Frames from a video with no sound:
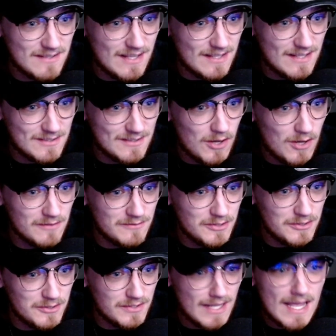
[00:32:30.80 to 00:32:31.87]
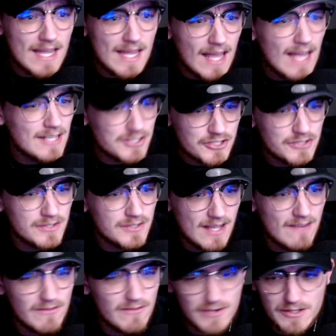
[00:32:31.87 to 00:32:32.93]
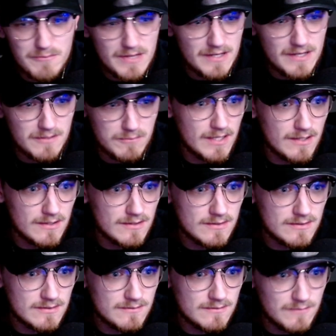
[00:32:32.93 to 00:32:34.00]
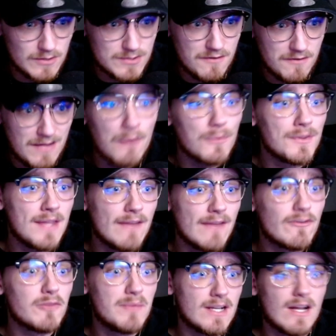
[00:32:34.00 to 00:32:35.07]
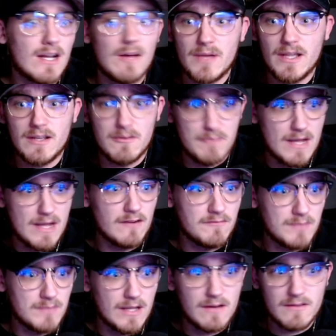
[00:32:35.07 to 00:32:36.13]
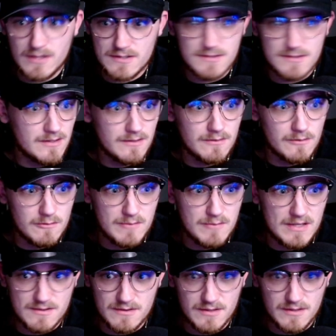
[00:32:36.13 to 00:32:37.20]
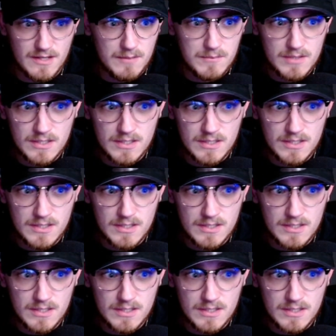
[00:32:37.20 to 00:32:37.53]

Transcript: at Call of Duty, and as should every competing player. First off, I will never pick up a competitive player that doesn't think they're the best at the game.